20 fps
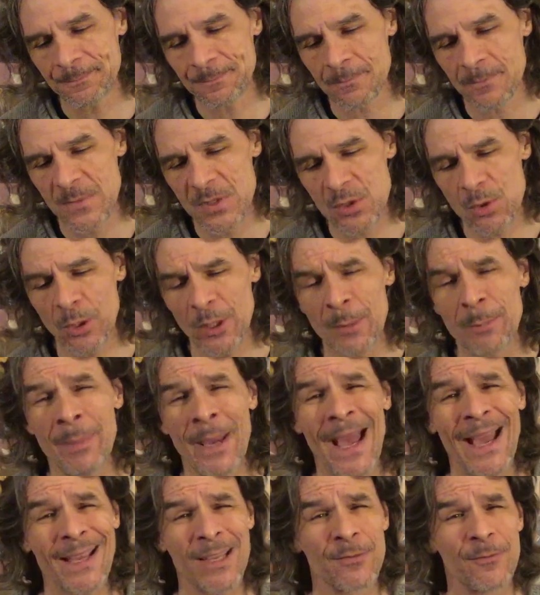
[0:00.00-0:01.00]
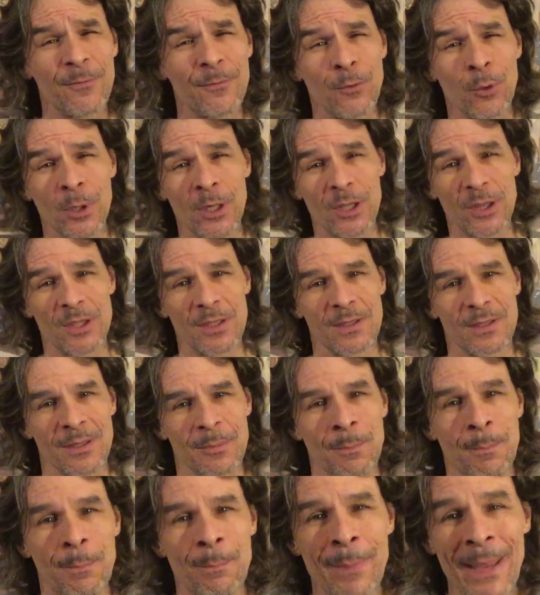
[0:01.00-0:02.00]
sort of back and forth
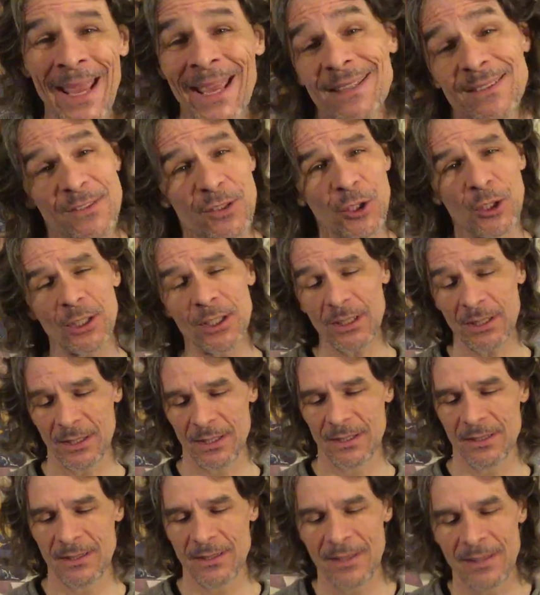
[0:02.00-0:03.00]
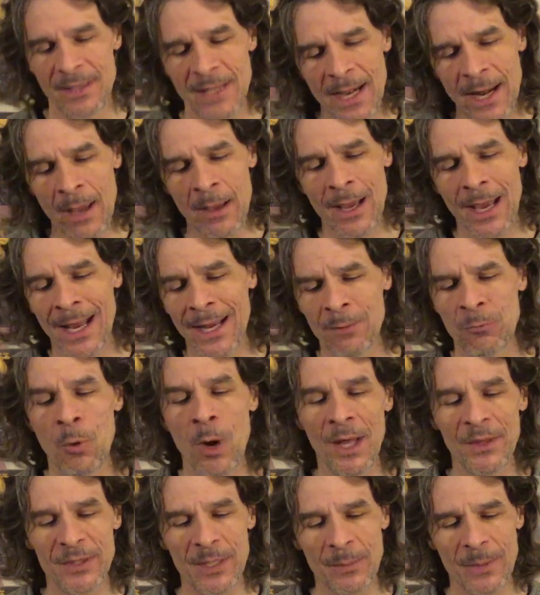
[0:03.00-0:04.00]
banter that I
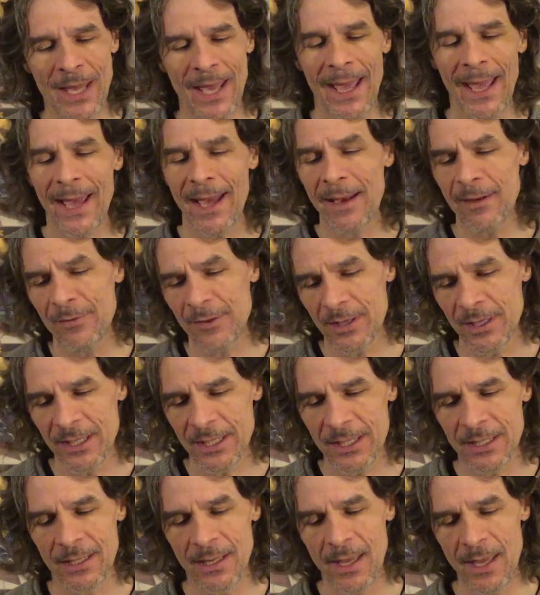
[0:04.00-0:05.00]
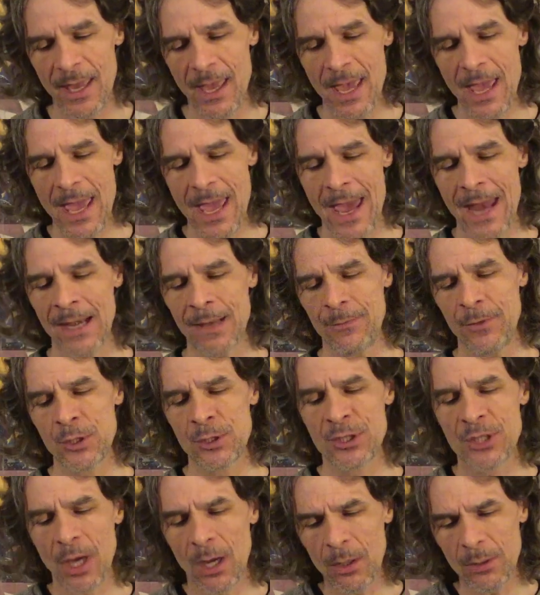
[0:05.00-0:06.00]
want them to have. And
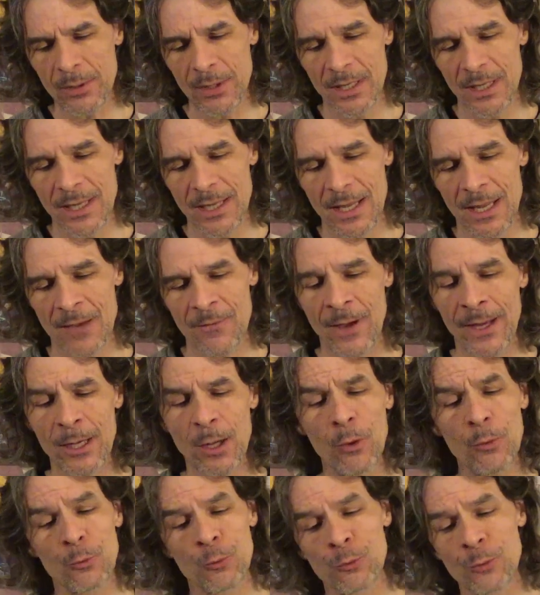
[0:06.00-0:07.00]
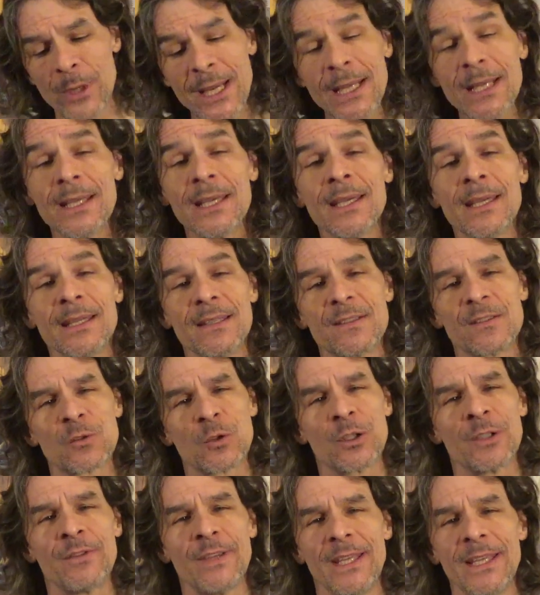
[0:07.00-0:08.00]
if I don't read it
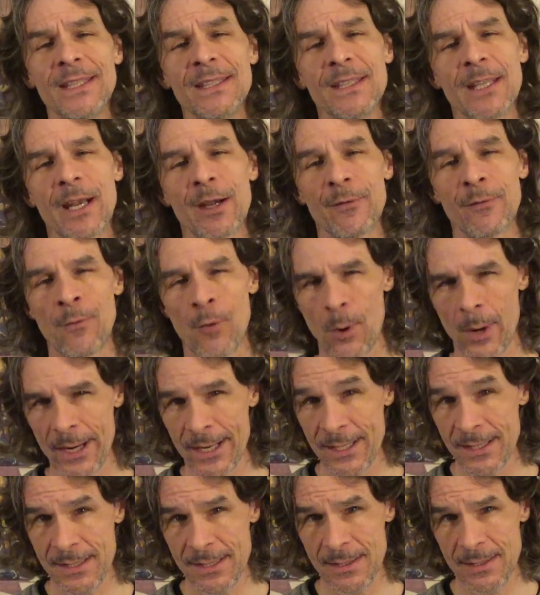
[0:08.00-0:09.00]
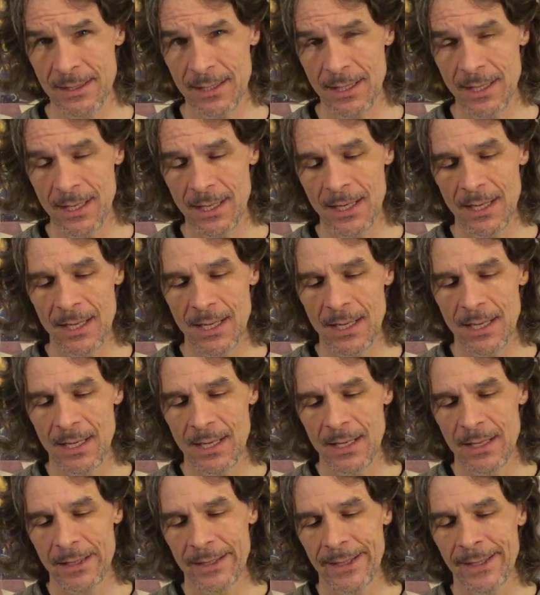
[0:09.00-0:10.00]
sort of in their voice,
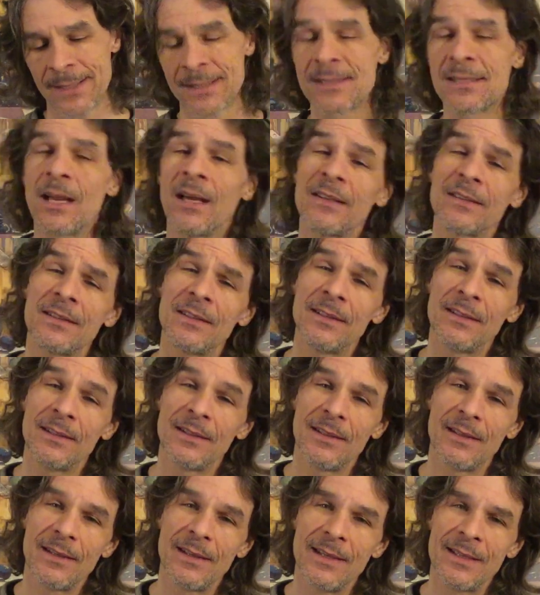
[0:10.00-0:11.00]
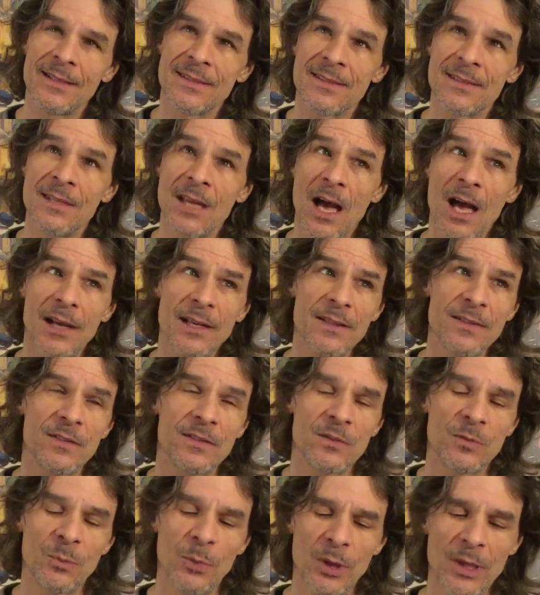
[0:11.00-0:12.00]
it's not as
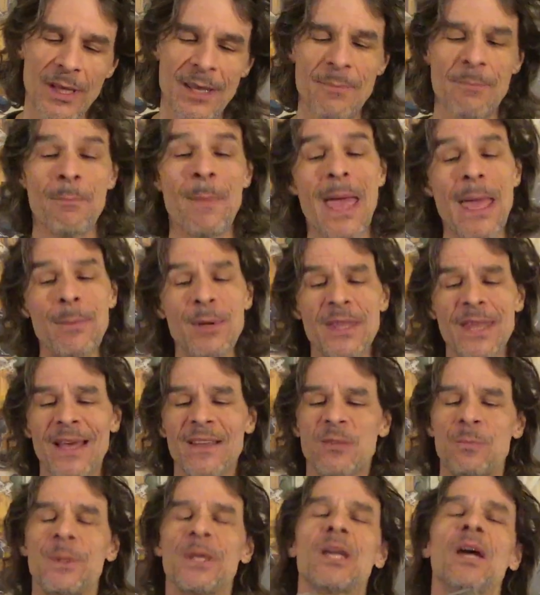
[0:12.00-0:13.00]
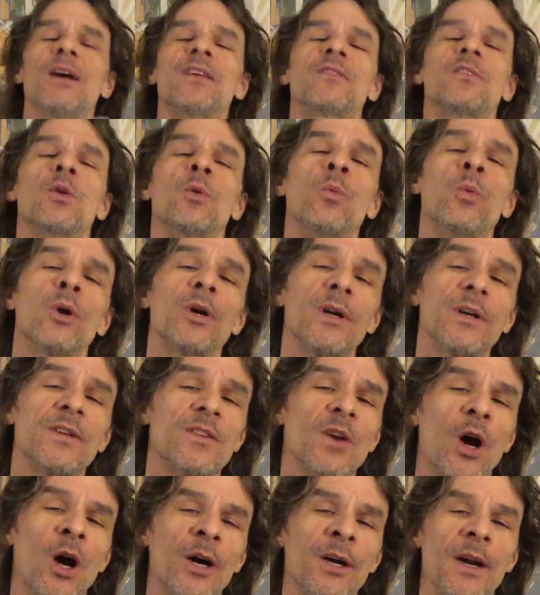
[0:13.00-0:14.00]
smooth. Maybe that's because the words
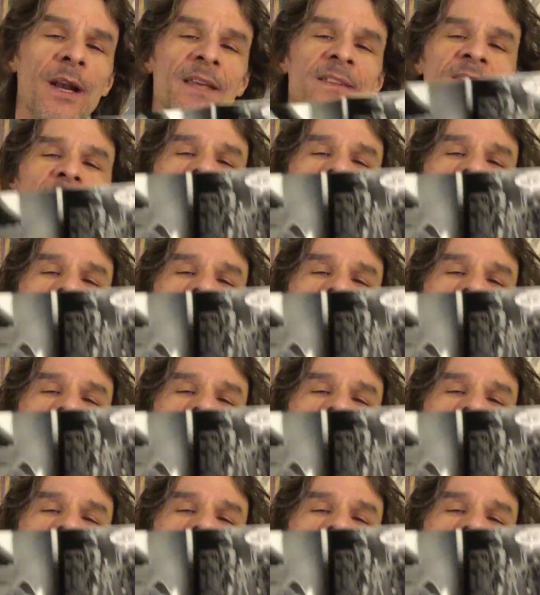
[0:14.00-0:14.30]
aren't as